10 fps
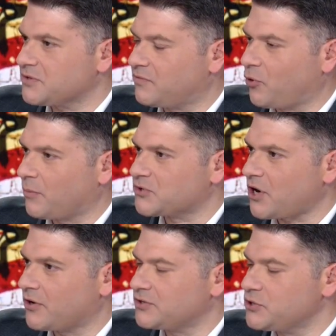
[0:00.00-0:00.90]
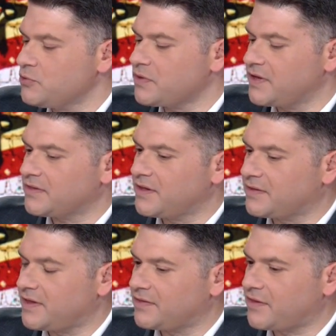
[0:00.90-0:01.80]
and forms, do you think
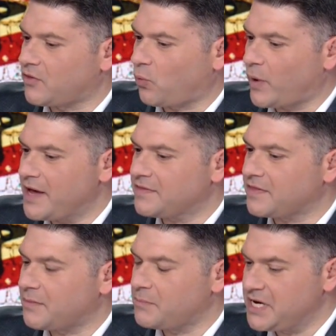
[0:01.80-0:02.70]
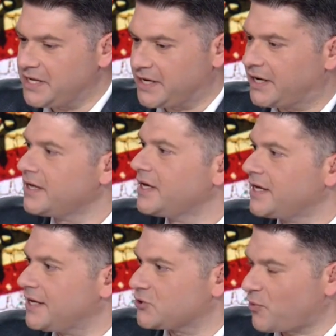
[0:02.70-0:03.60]
that the way that the media
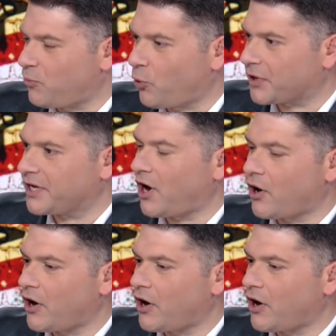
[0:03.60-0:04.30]
is reporting it,